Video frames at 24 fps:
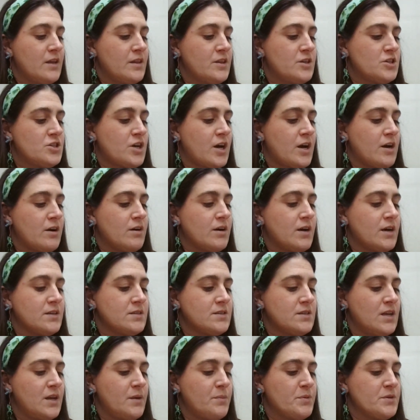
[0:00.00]
The child
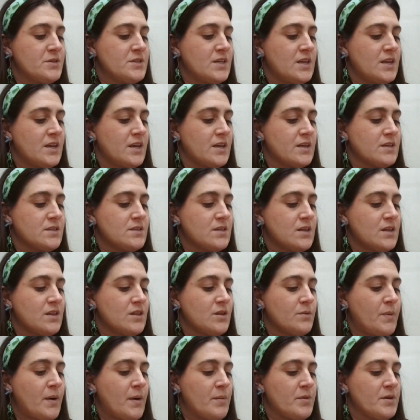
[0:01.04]
custody proceedings,
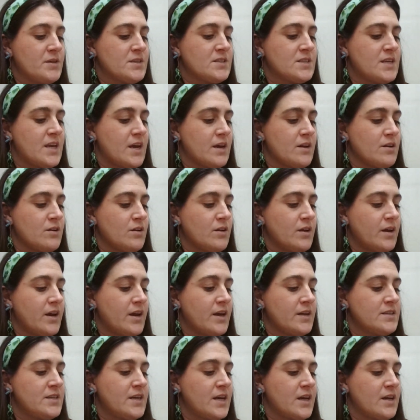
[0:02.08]
the public scandal,
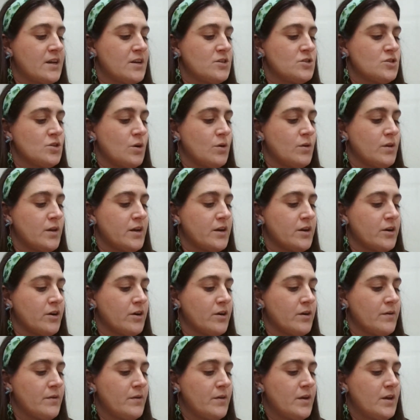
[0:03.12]
had taken a toll on
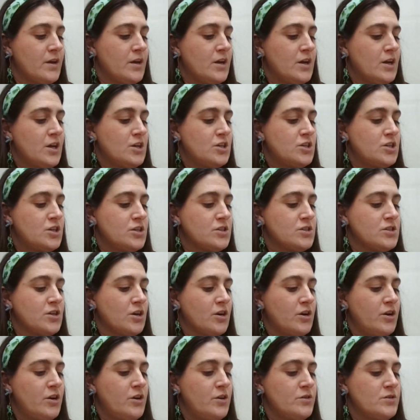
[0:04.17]
her. She had
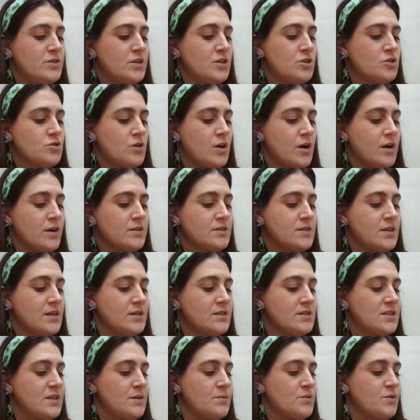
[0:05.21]
started using drugs
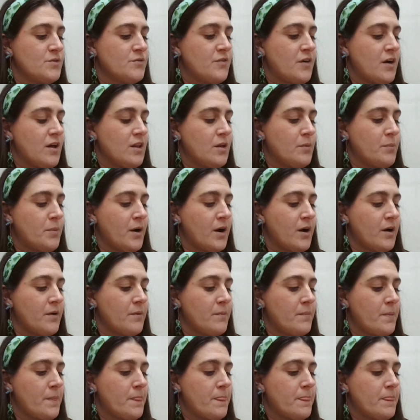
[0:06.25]
and seemed to fall apart.
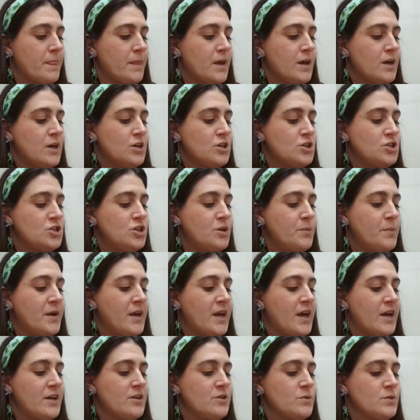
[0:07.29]
She
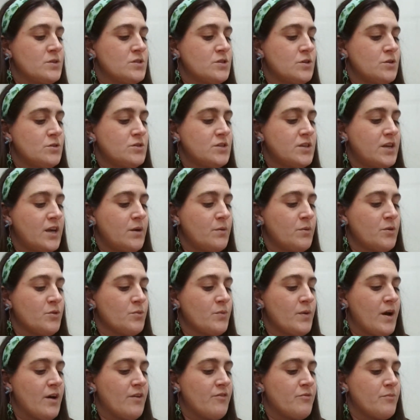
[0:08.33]
began to associate with
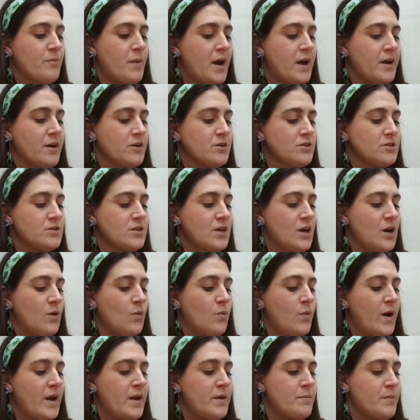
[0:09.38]
Ralph Myers, a
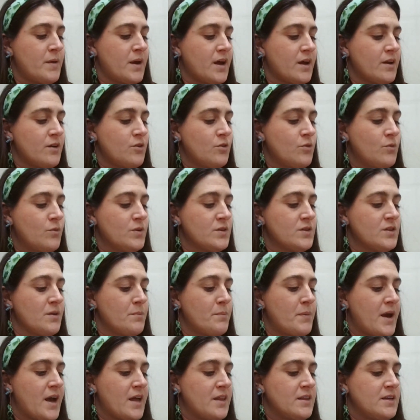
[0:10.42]
white man with a
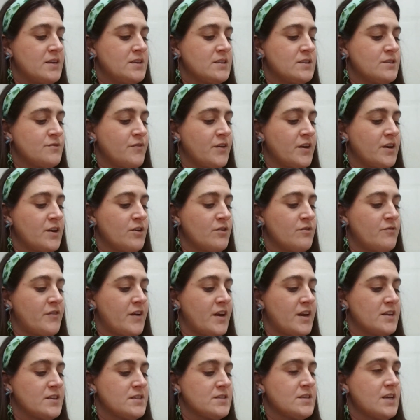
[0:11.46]
badly disfigured
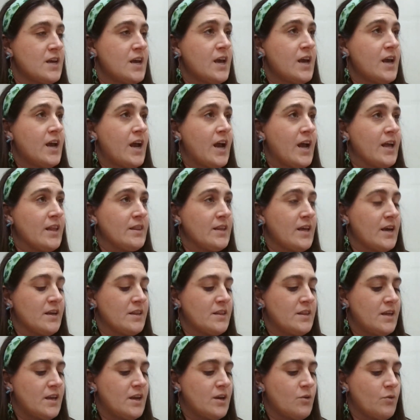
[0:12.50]
face and
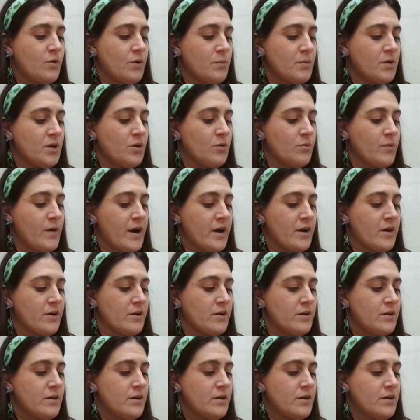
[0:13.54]
lengthy criminal
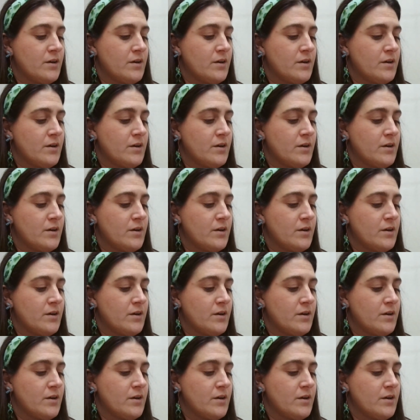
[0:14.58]
record.